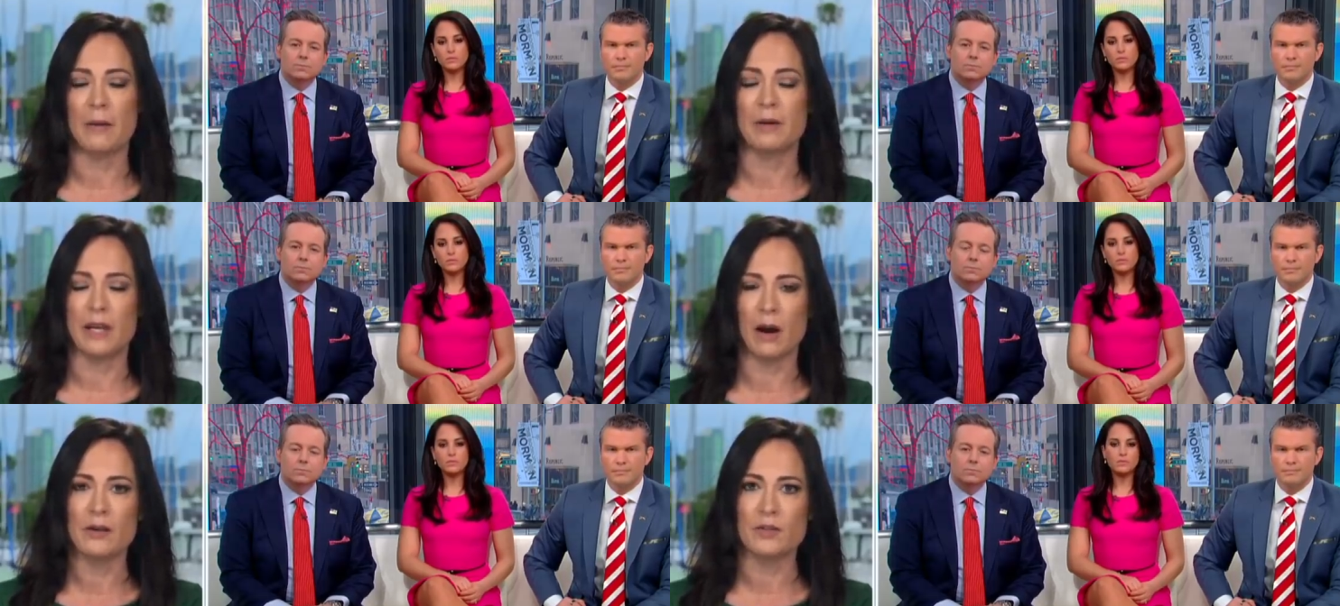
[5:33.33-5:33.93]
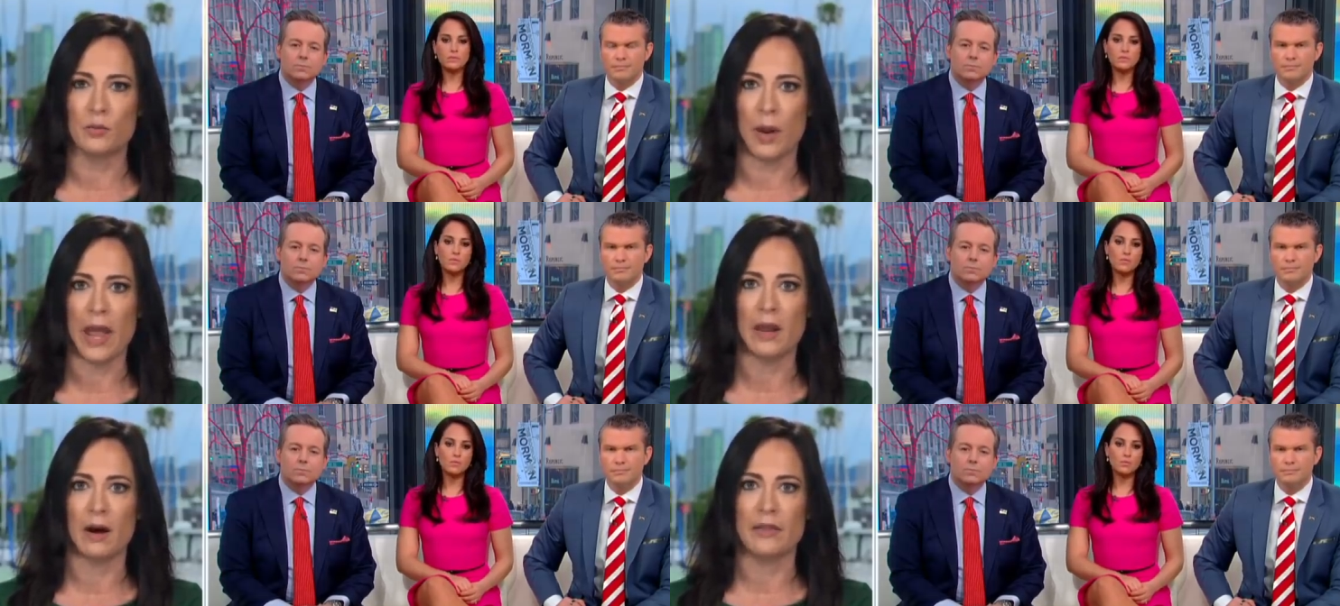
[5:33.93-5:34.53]
Speaker 1: But he also
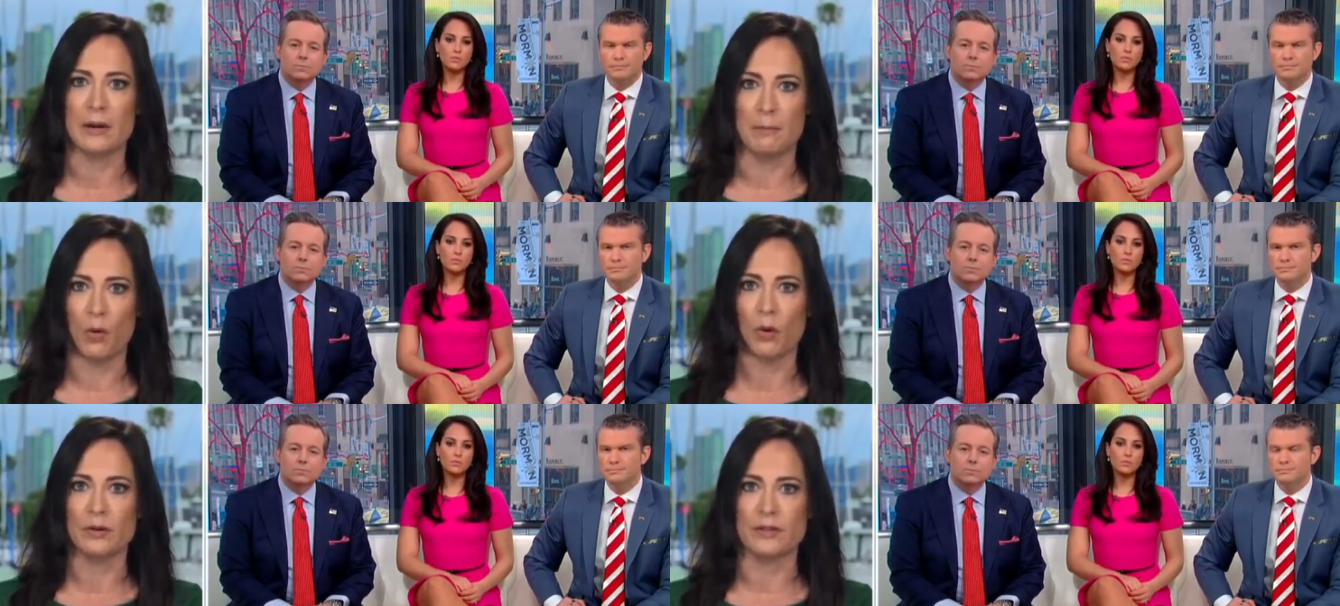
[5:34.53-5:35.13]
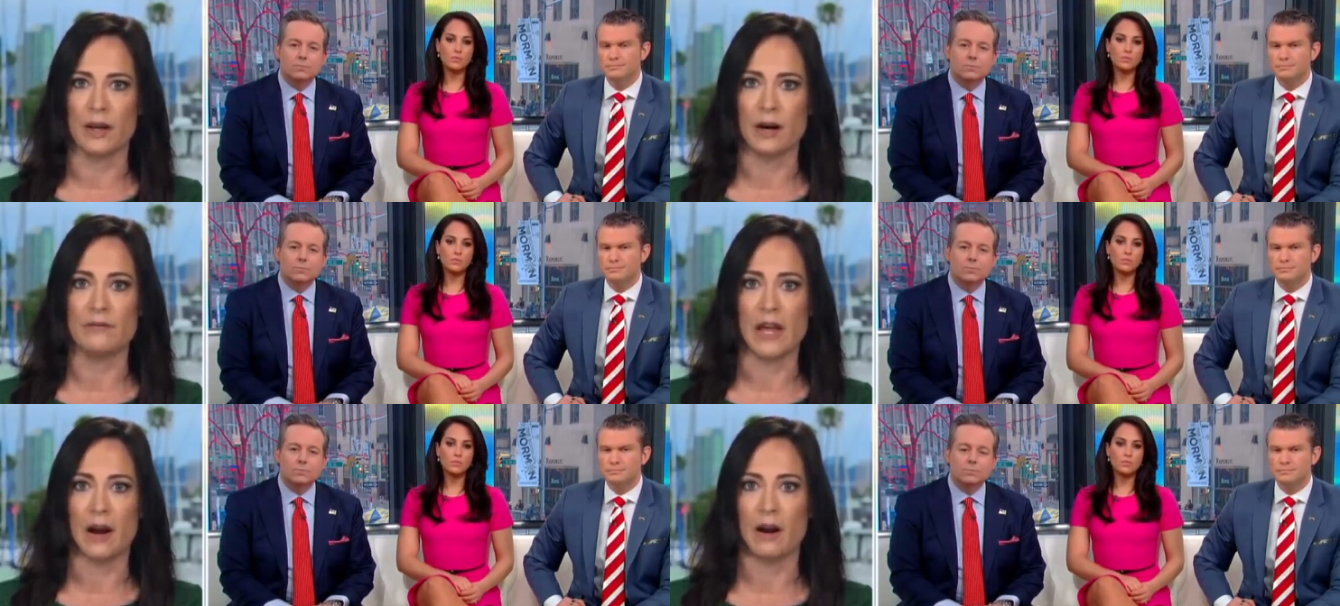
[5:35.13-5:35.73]
ran on the importance of
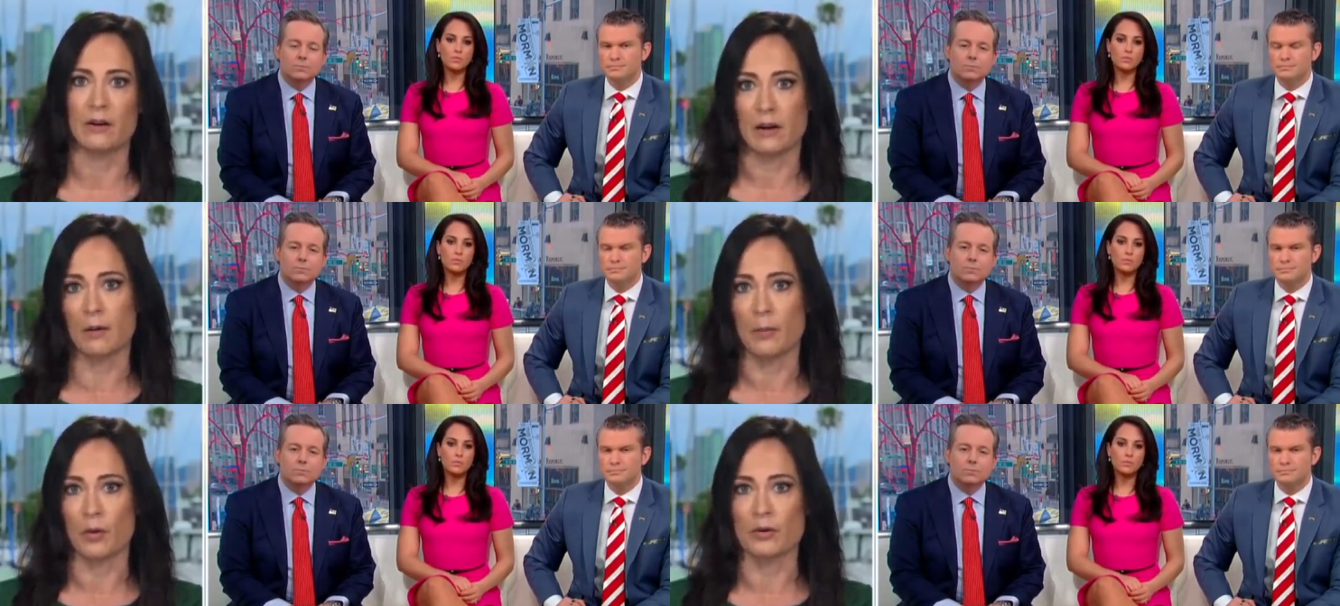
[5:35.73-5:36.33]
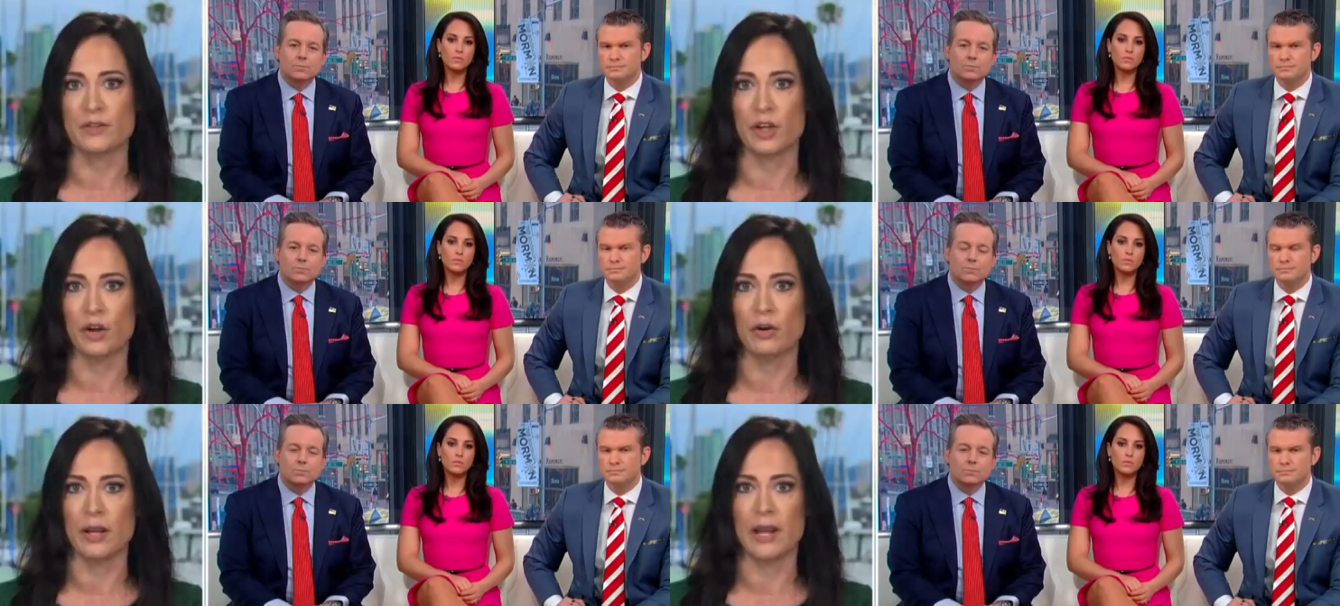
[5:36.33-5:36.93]
our, our border
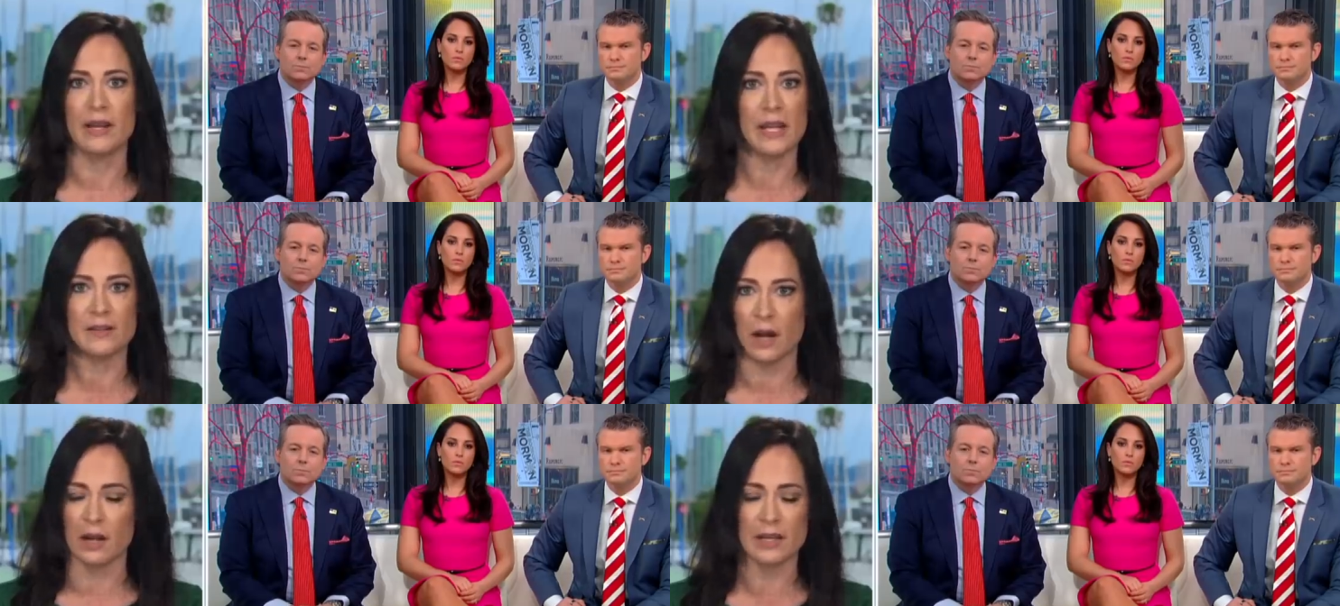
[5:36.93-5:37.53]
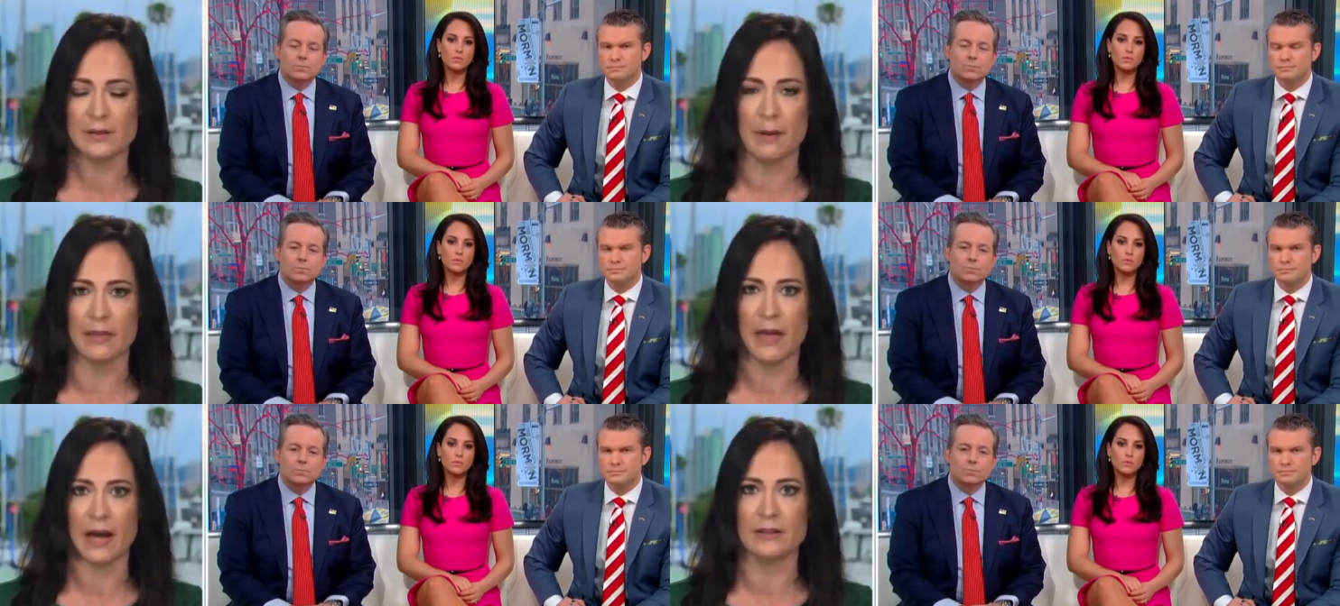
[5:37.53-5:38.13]
security, and he's uh, he's
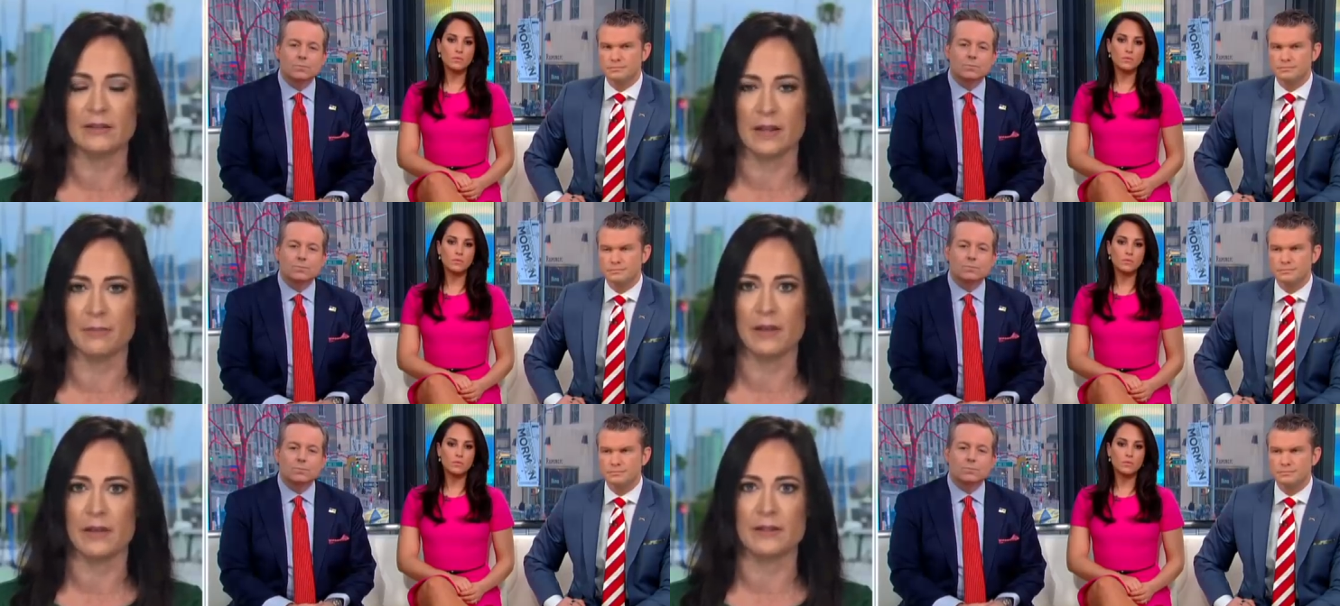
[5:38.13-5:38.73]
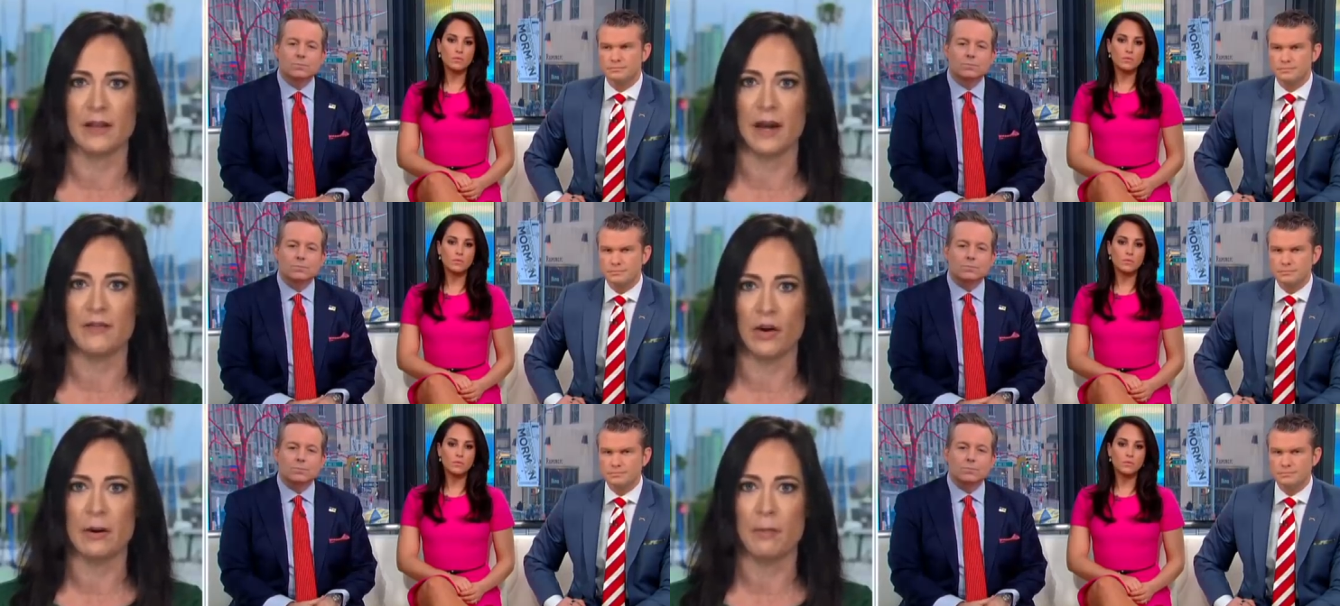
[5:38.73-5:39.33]
made that something that's uh,
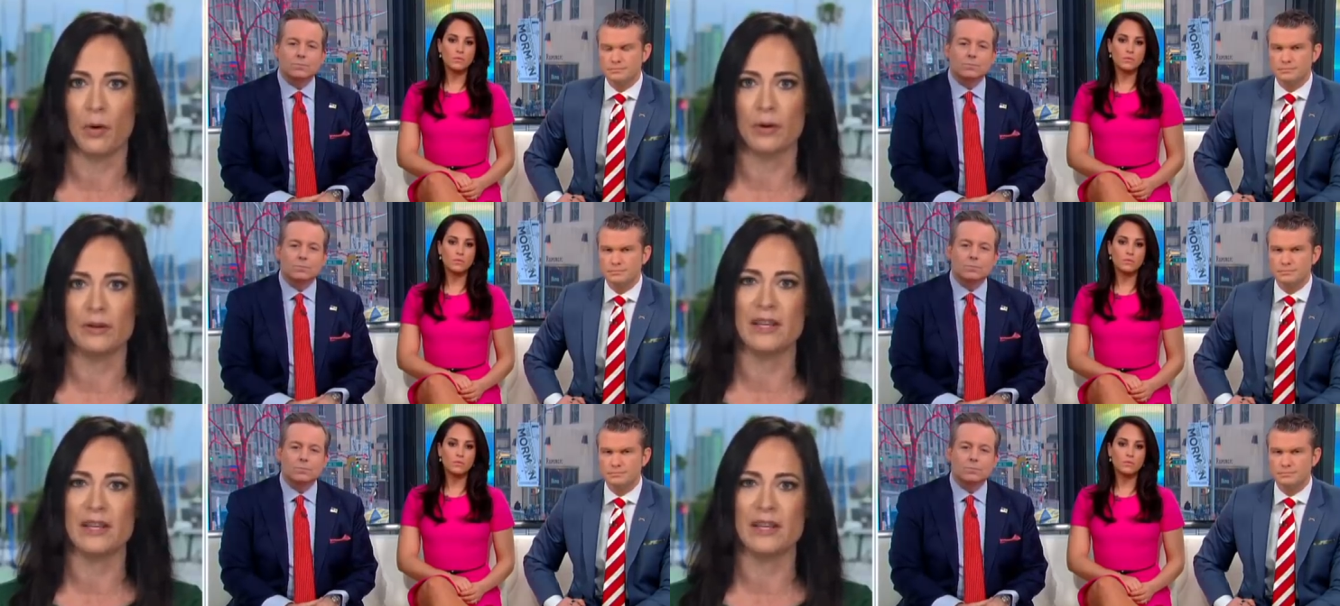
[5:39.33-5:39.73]
very important.